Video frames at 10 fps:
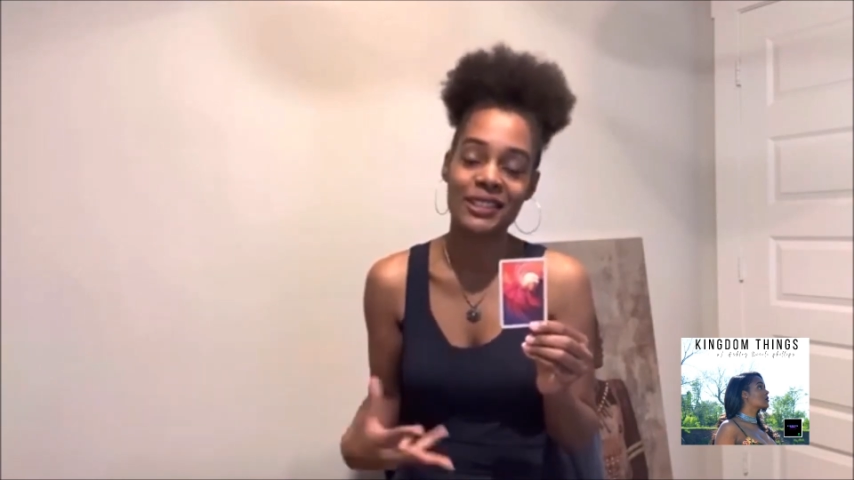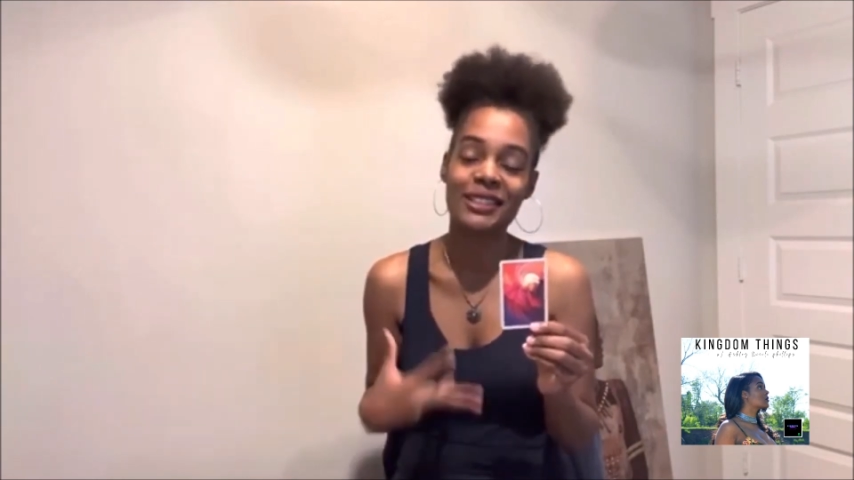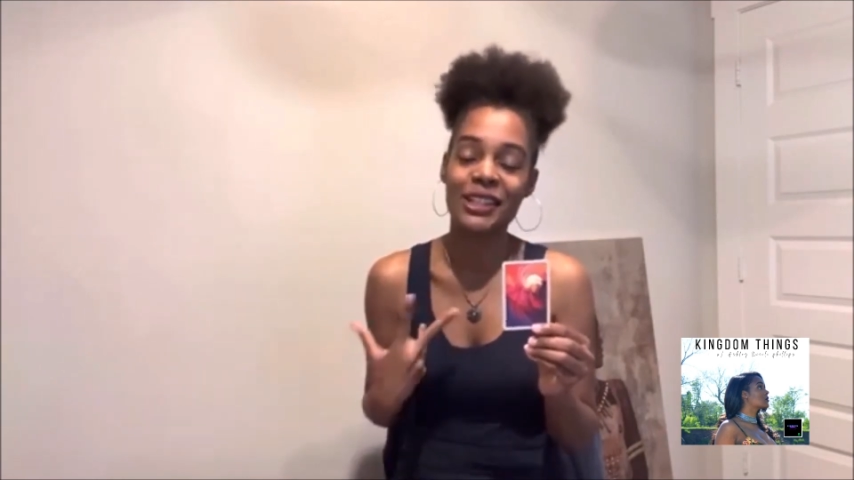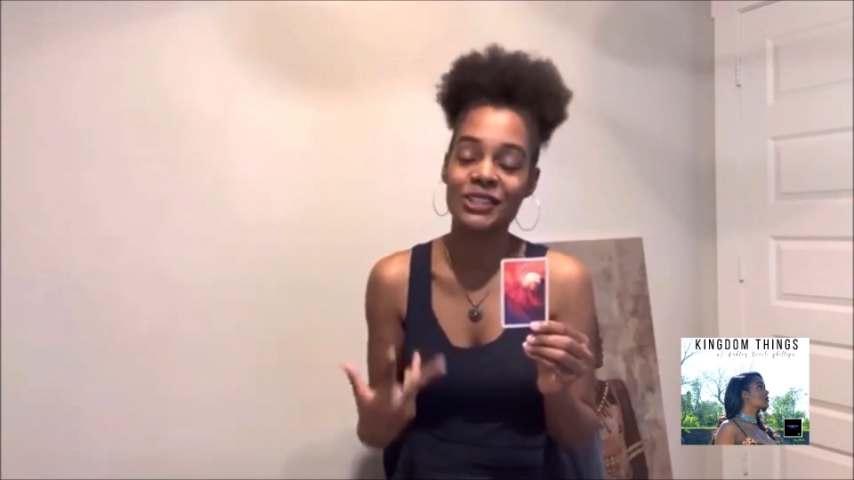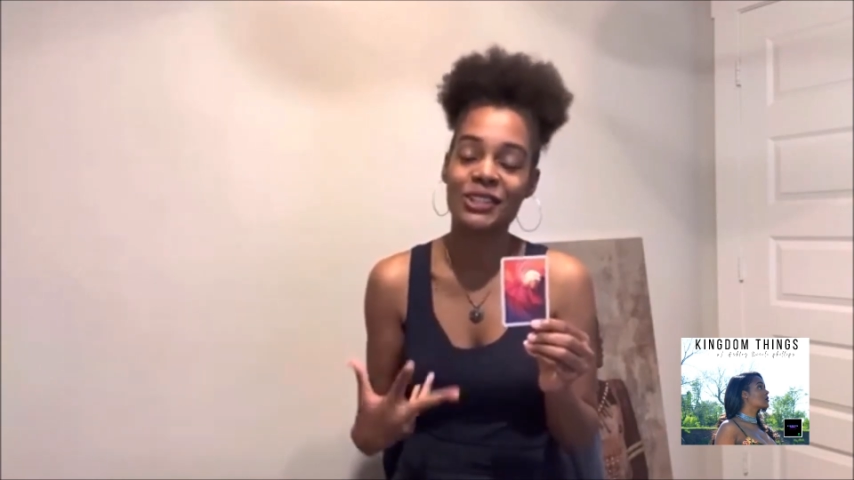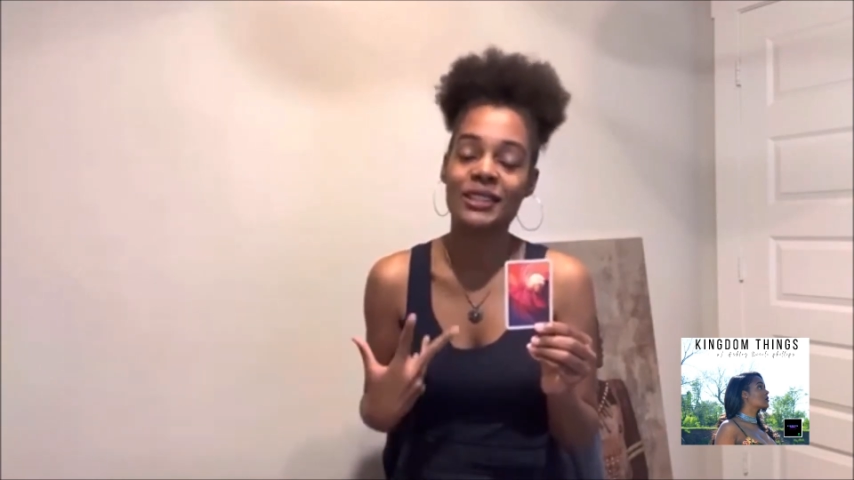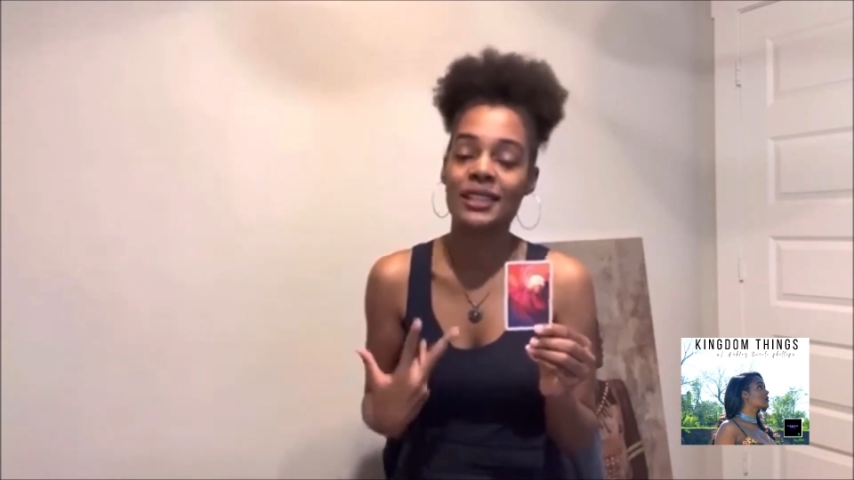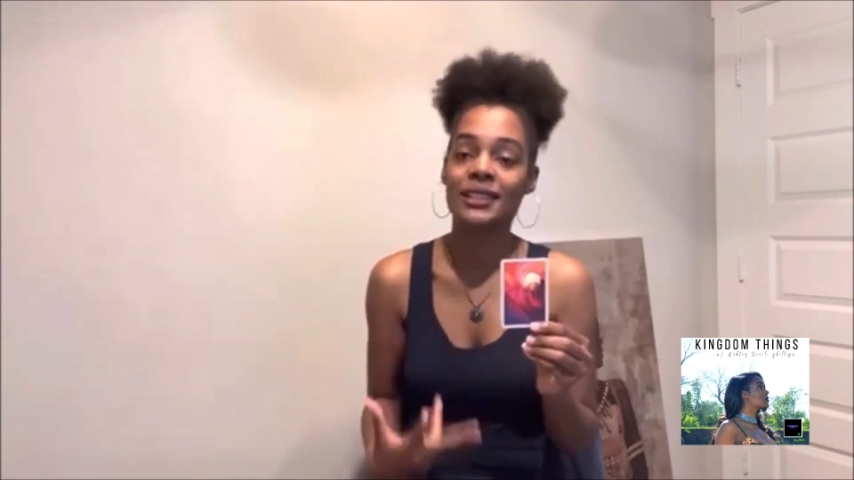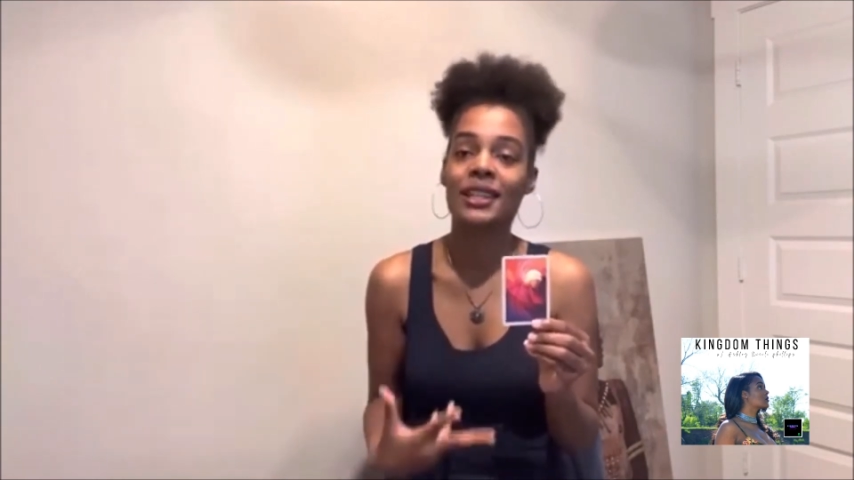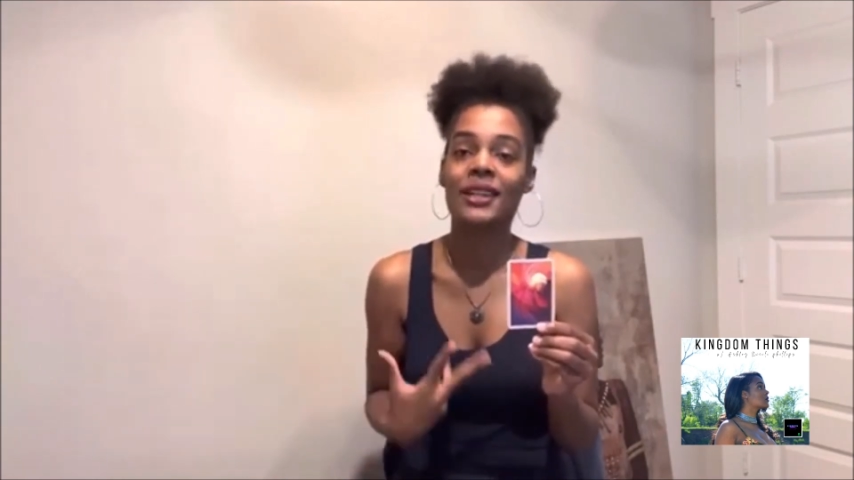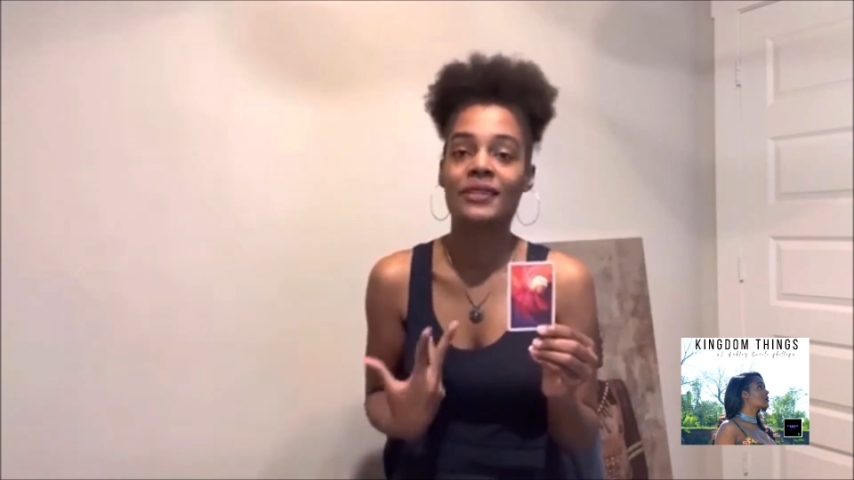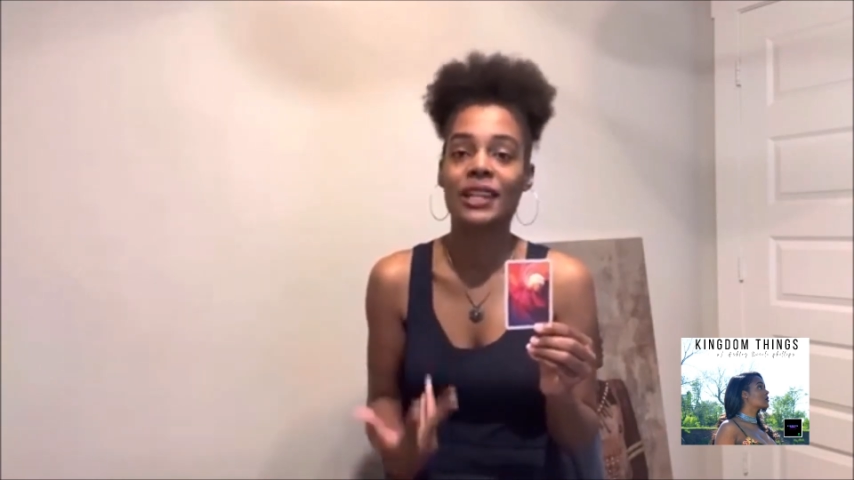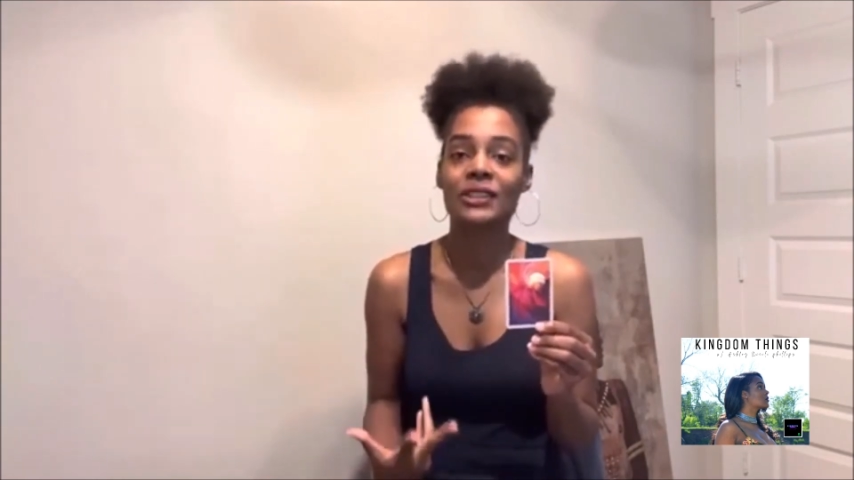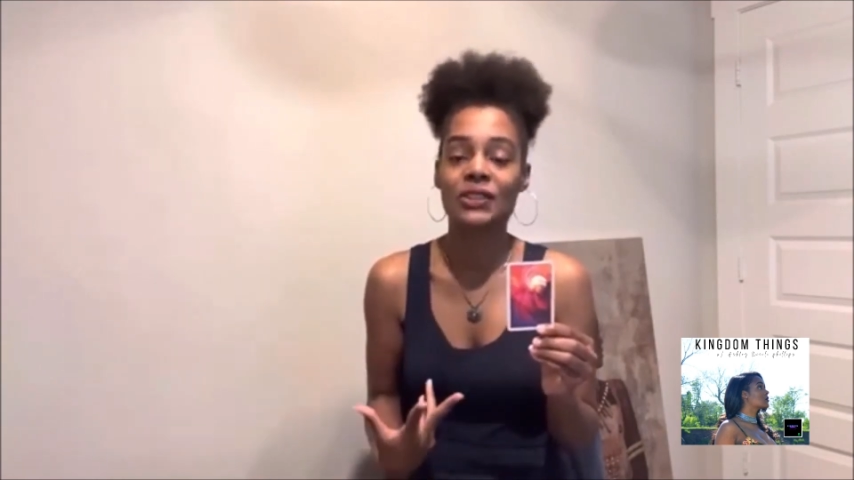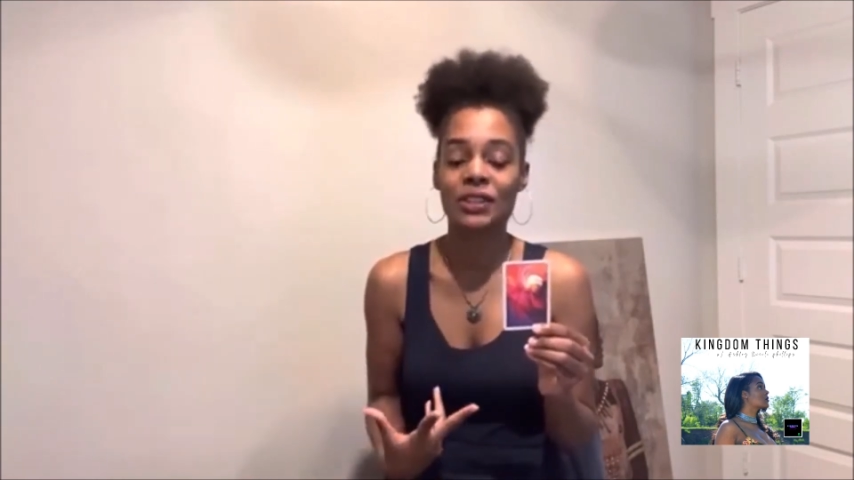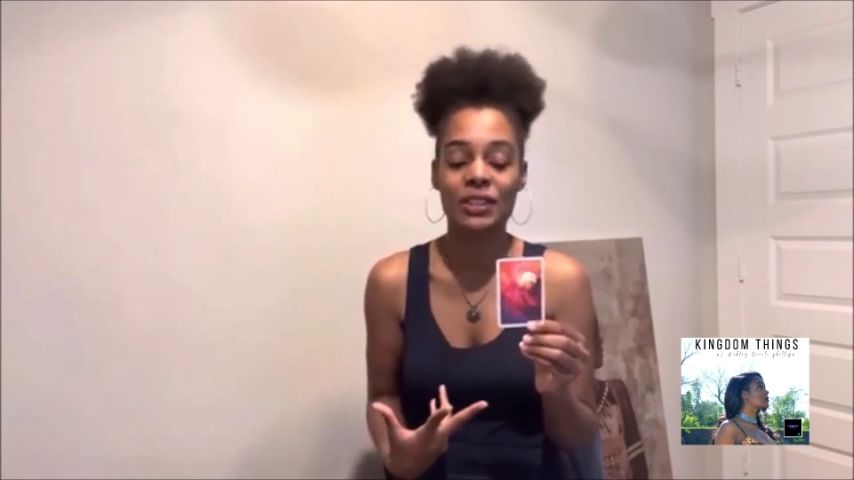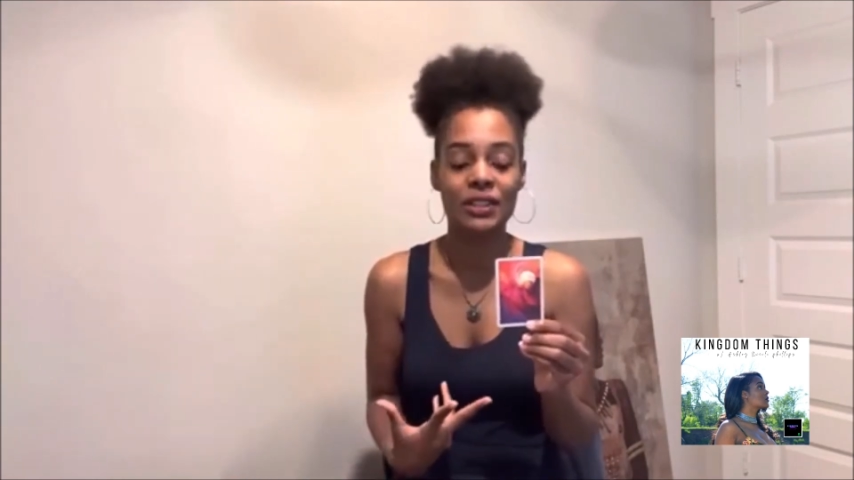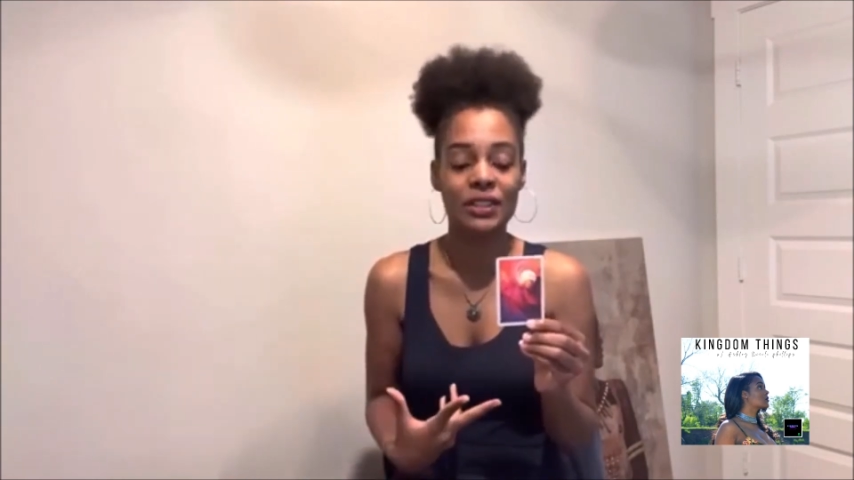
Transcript: Nature takes care of nature.